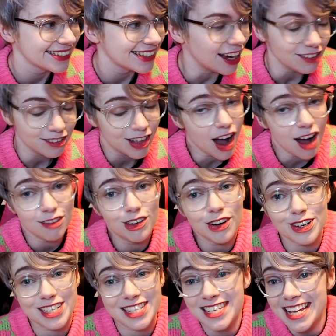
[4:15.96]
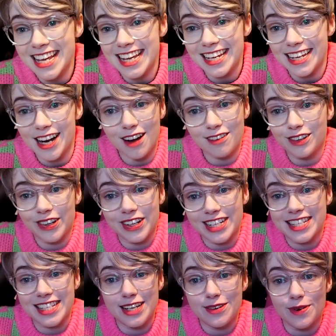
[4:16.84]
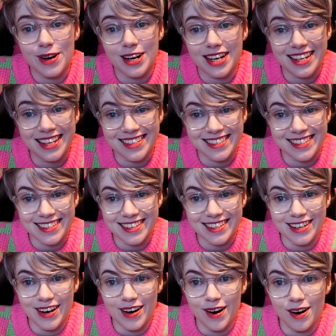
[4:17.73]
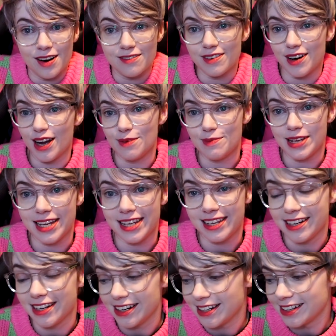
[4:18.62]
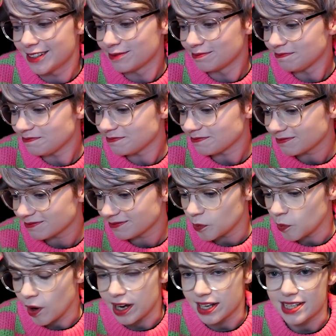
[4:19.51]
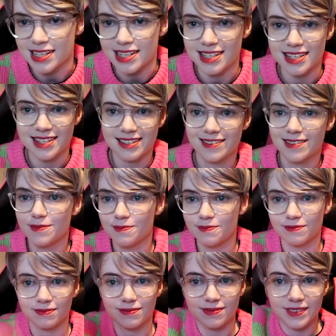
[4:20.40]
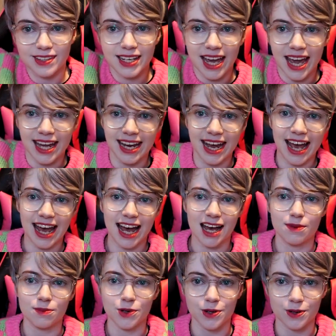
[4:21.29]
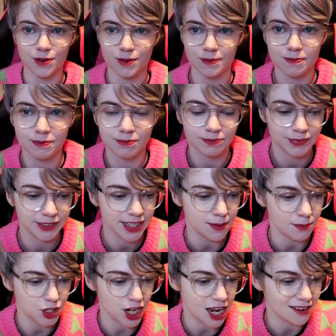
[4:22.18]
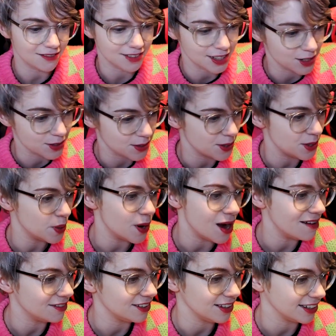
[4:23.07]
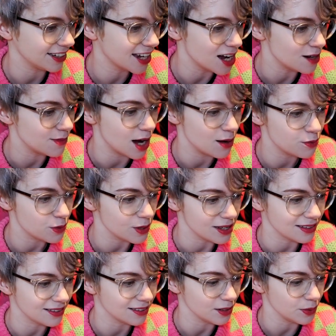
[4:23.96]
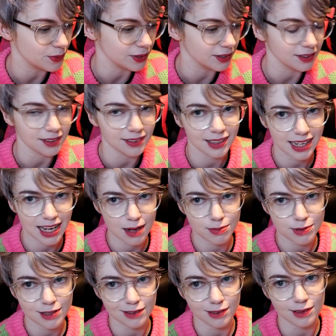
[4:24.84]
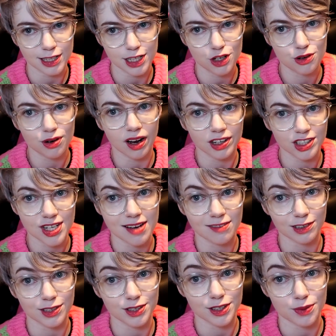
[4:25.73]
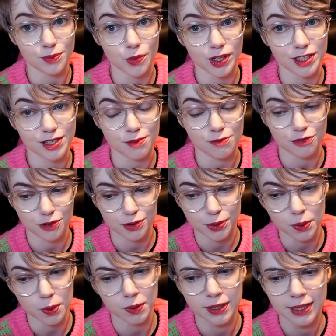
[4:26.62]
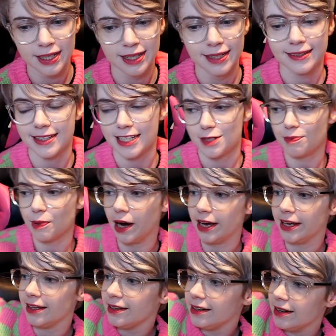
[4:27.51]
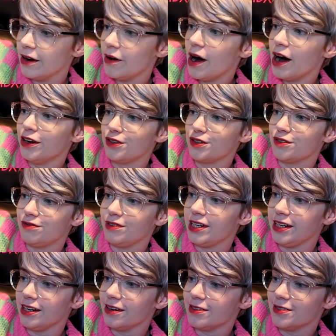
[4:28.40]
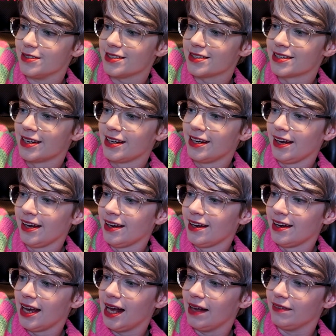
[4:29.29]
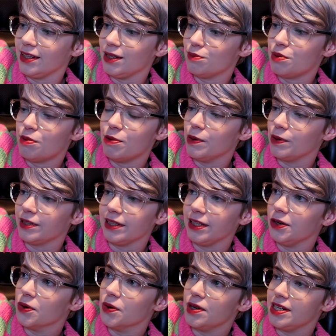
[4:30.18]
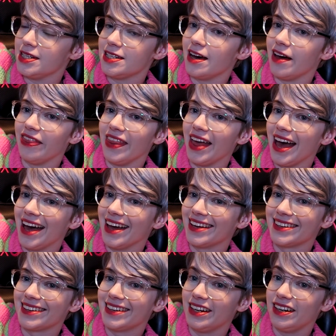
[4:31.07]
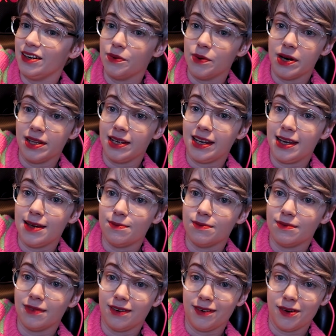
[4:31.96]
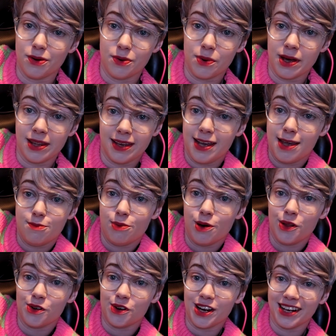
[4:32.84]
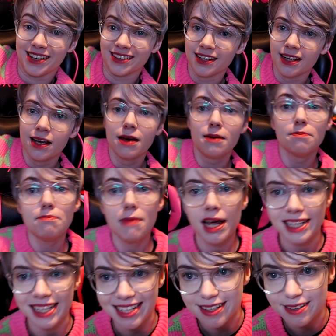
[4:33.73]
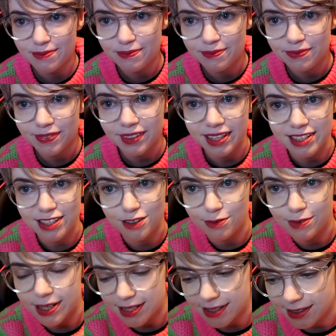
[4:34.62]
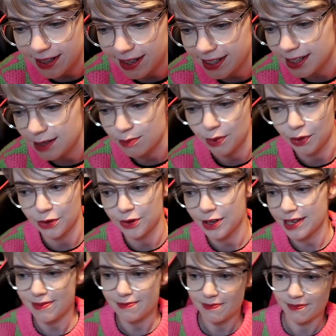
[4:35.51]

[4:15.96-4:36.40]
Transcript: I've, I've got to see. I've got to see what it is that's going to horrify me, you know? What has Ken Ham or Tim Chaffey or whoever come up with that will absolutely crush evolution once and for all, despite, you know, 100 videos having purportedly already done that. I don't know why they keep I don't know why they keep bothering. Money is the reason they keep bothering.